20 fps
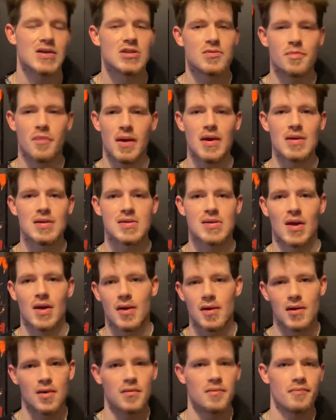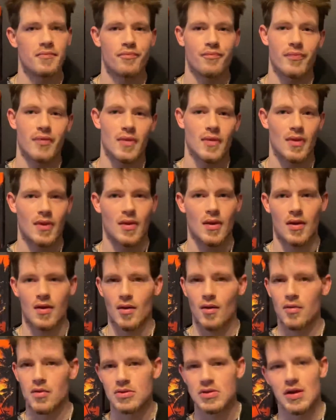base on him
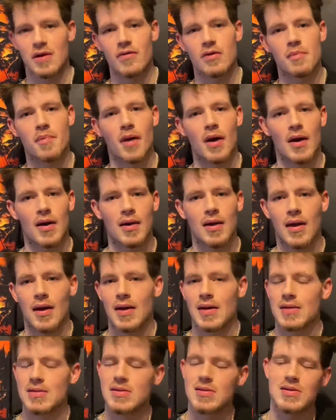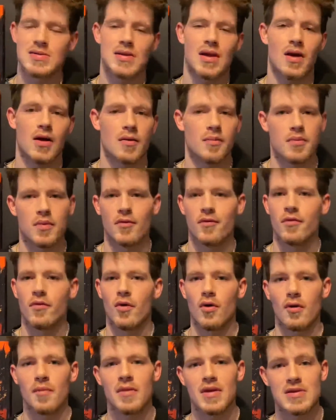almost every podcast. He's not up to
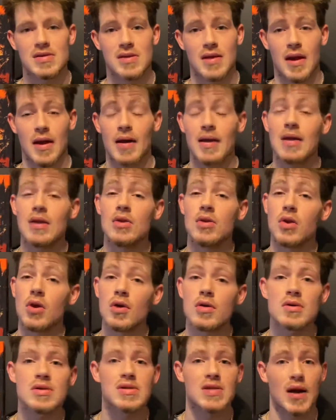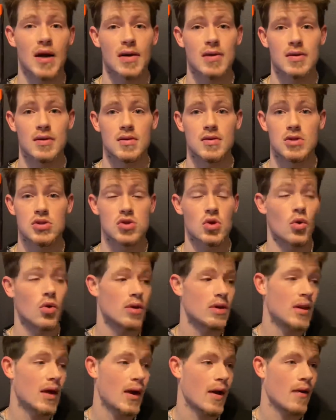form, this, that. He looked solid. Scored
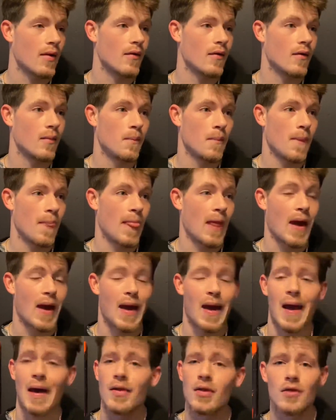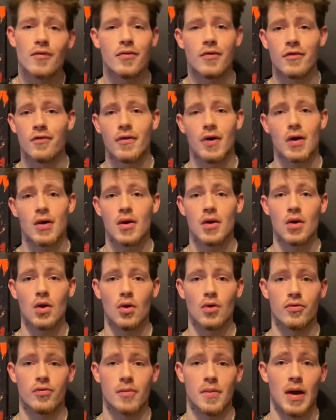that hell of a fucking goal
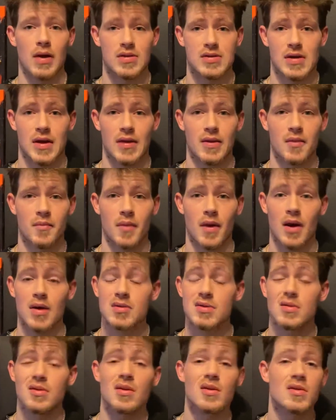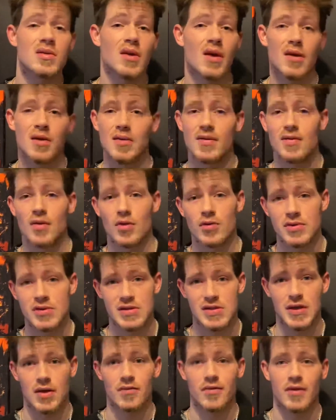from outside the box. Looked like his old
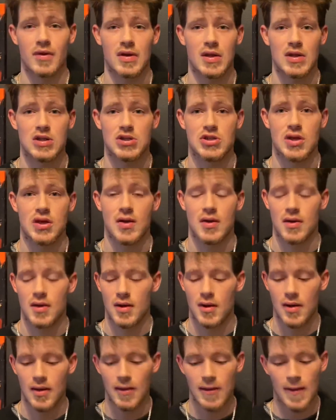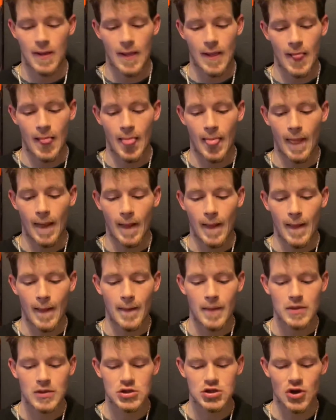self on that shot.
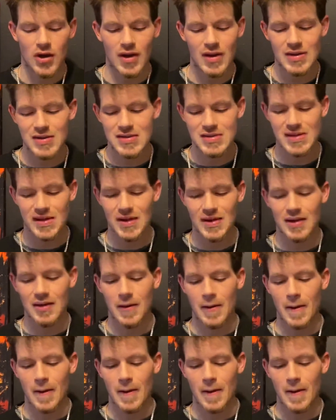Trying to say,